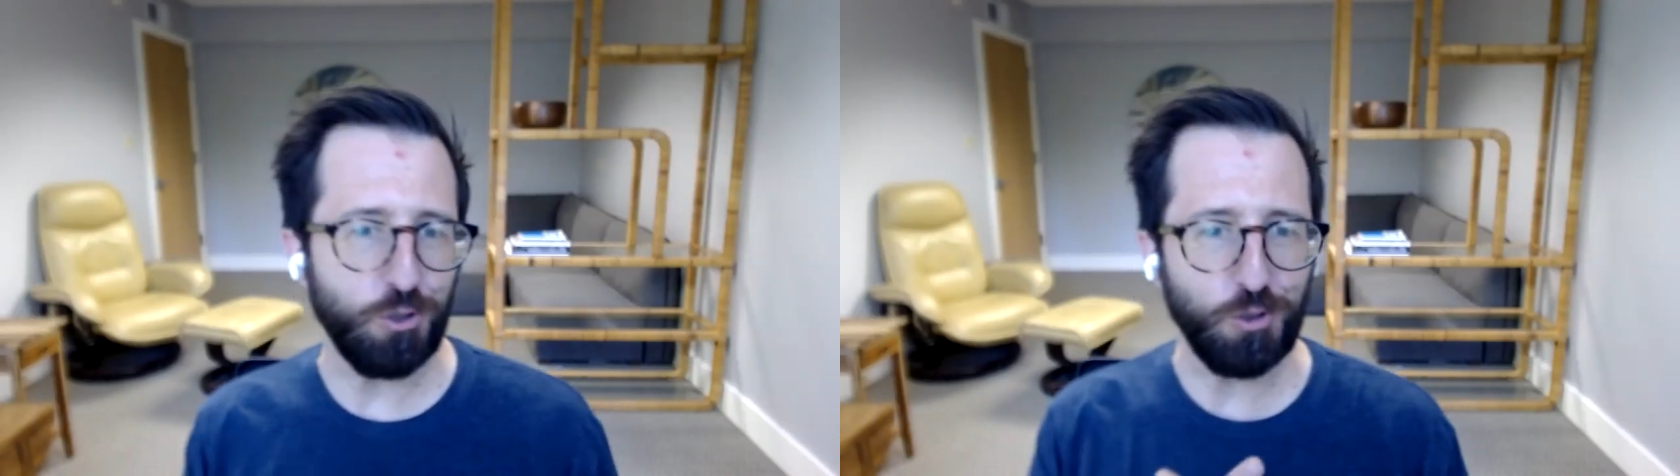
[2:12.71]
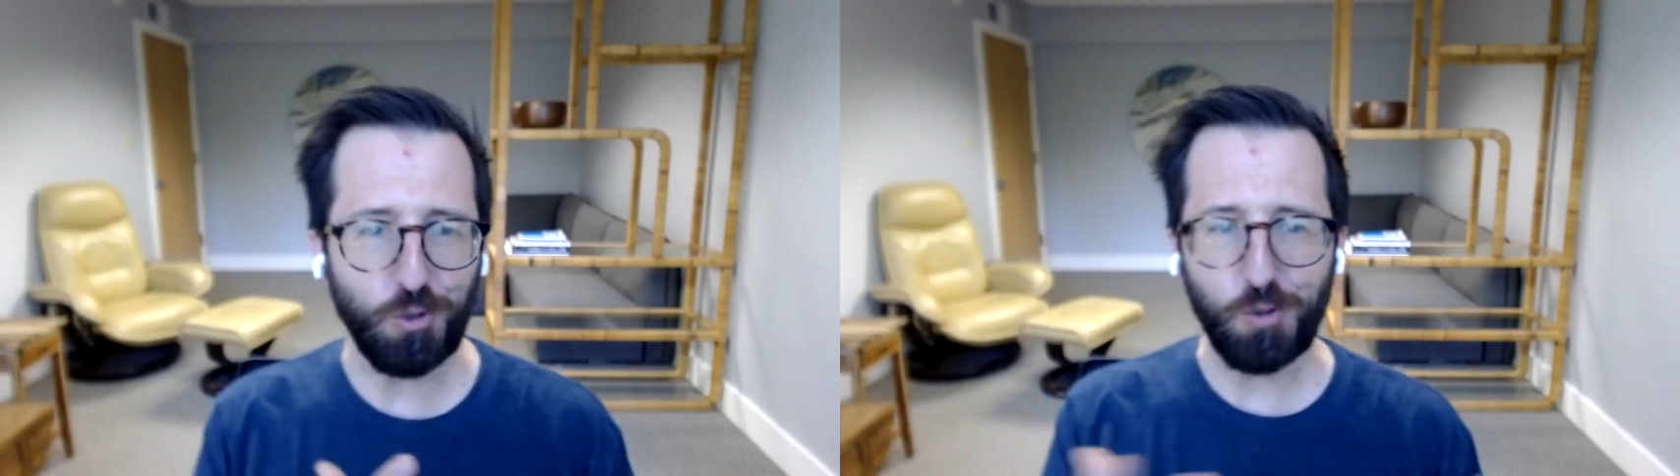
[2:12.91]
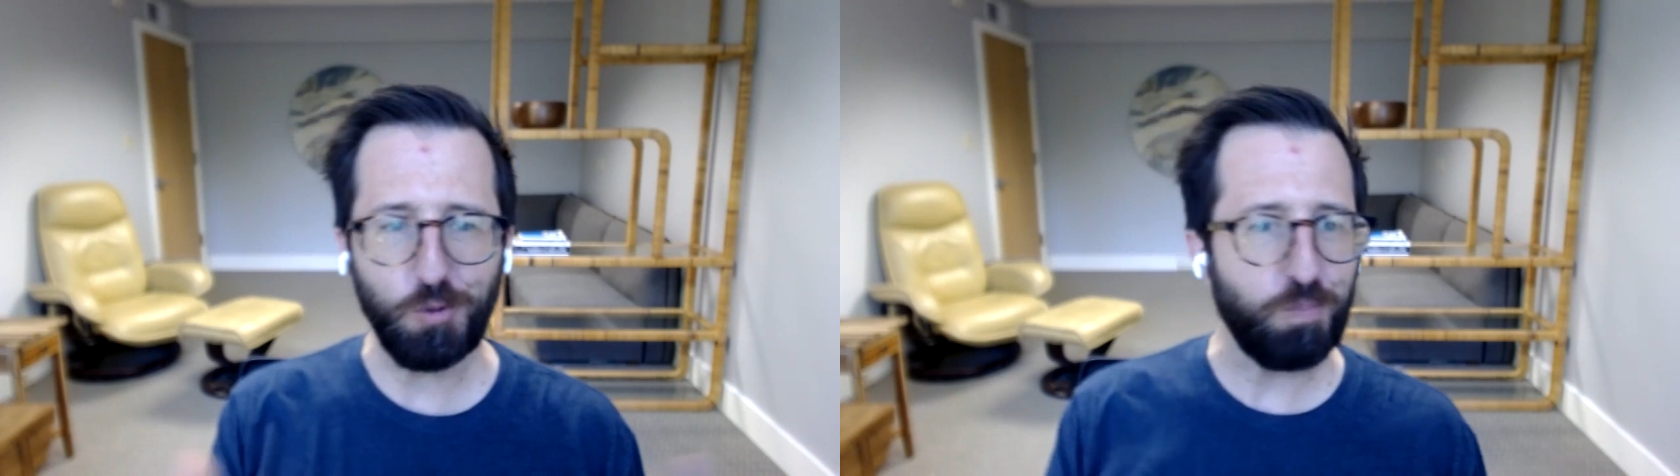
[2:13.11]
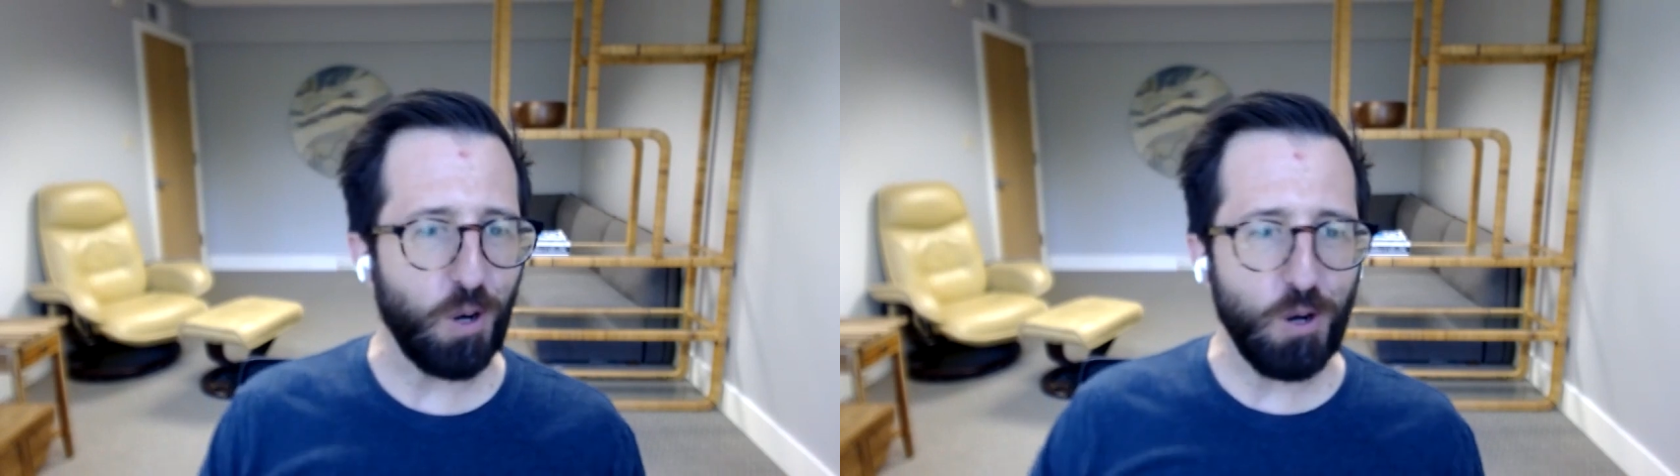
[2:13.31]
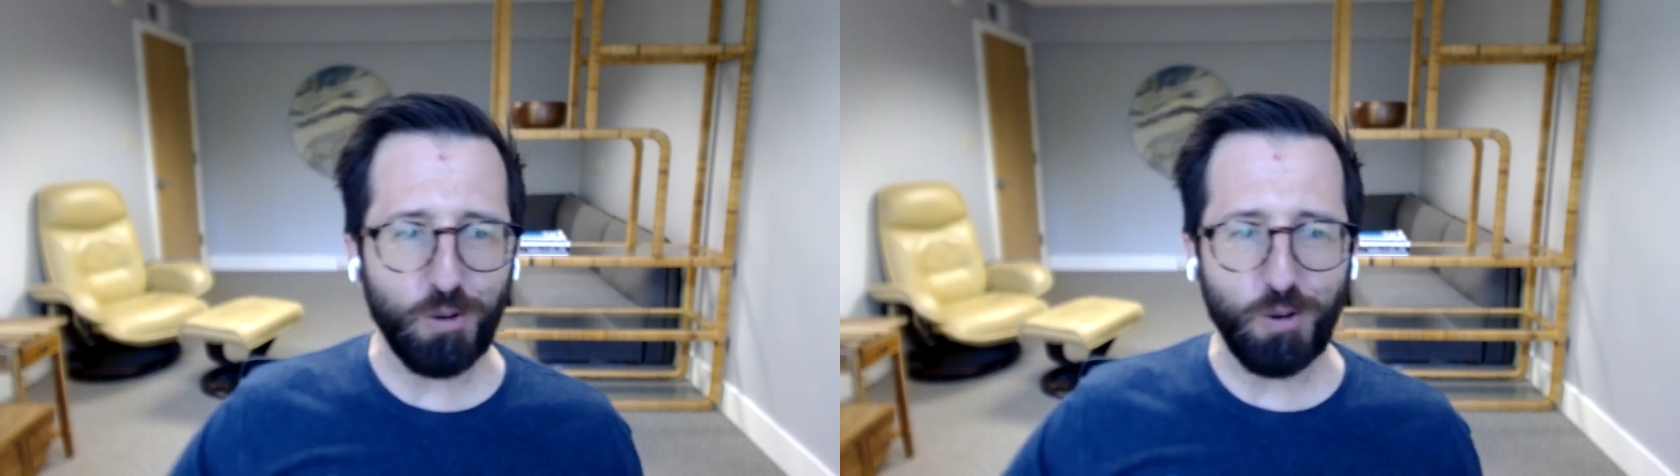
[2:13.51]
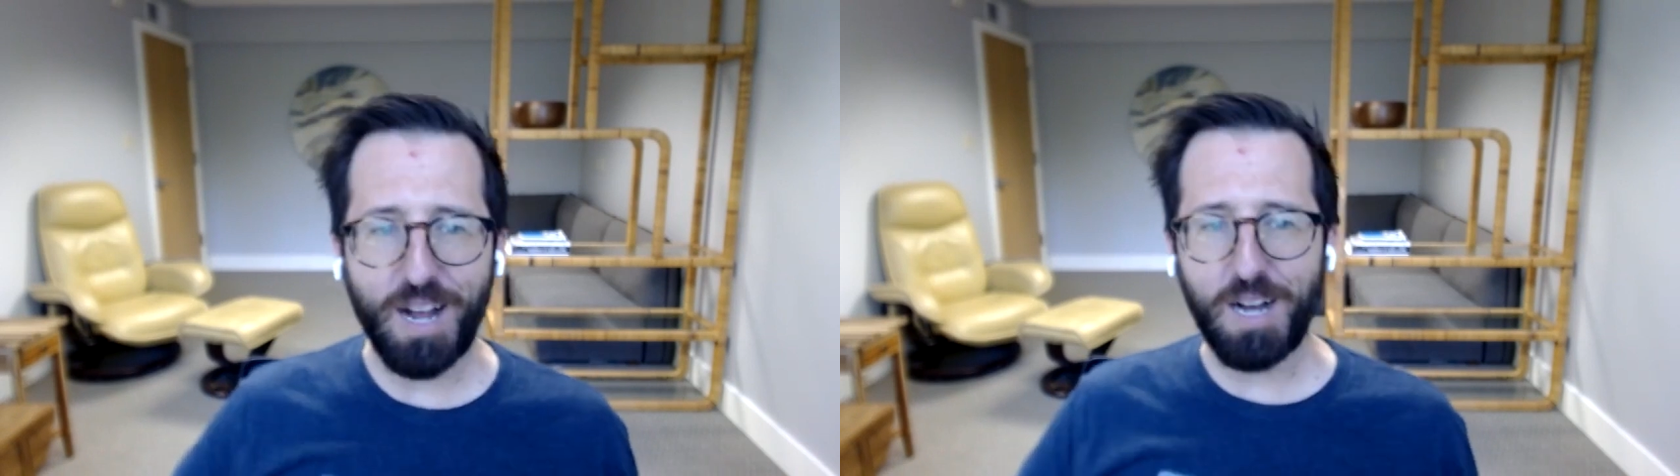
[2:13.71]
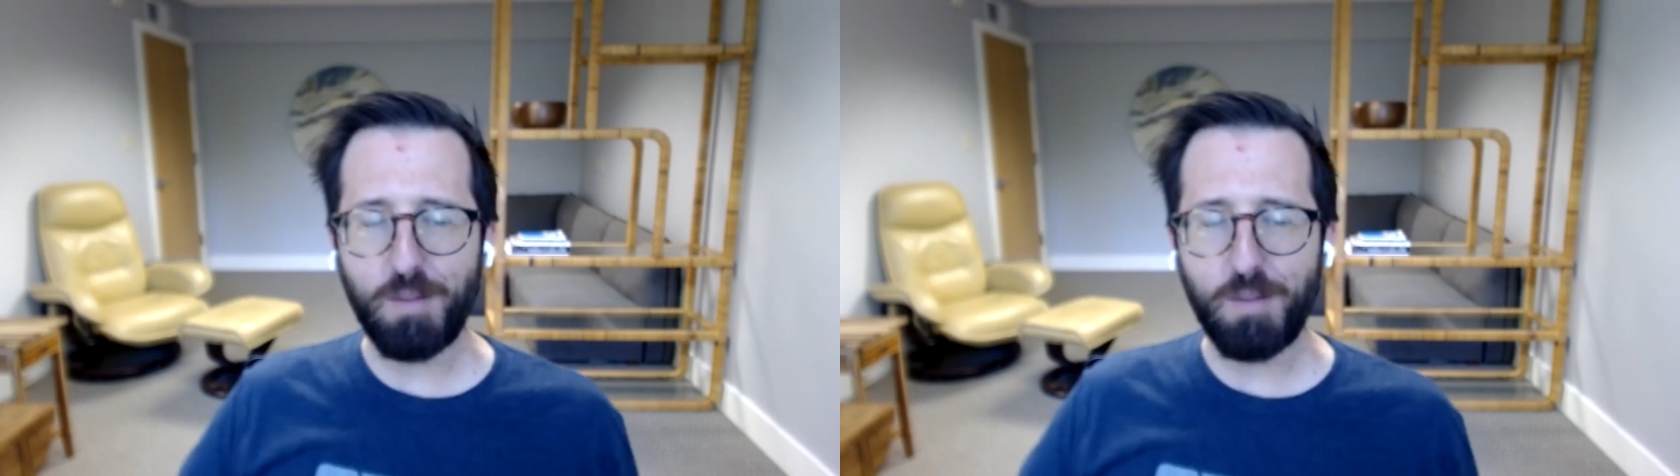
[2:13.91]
Venture